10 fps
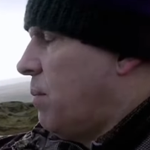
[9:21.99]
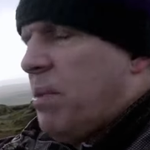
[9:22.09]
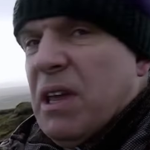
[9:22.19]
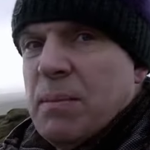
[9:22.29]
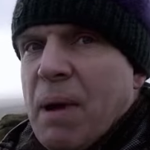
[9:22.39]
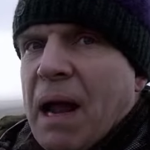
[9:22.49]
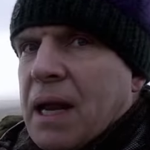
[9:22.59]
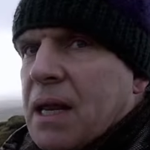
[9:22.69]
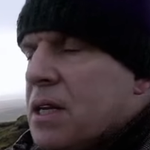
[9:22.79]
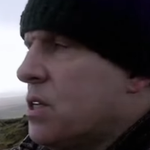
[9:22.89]
peat
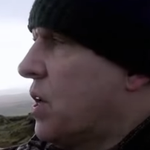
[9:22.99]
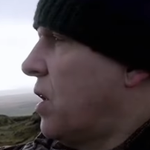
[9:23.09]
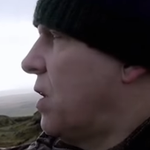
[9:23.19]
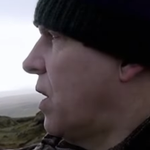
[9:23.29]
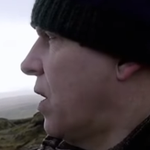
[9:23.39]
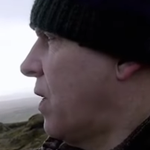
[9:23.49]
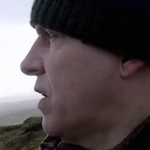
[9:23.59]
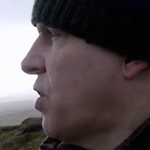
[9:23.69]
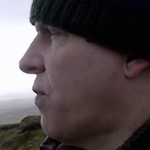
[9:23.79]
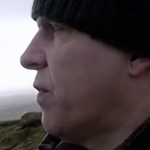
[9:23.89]
bankings.
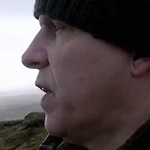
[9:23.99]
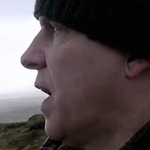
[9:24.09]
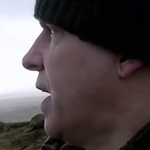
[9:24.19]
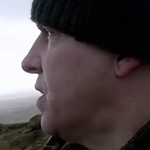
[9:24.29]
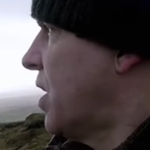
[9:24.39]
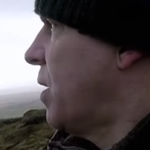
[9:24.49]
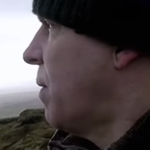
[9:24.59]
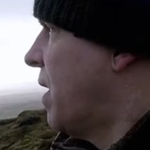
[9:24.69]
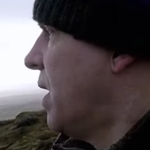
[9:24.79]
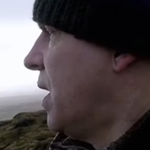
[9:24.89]
That's often the case anyway.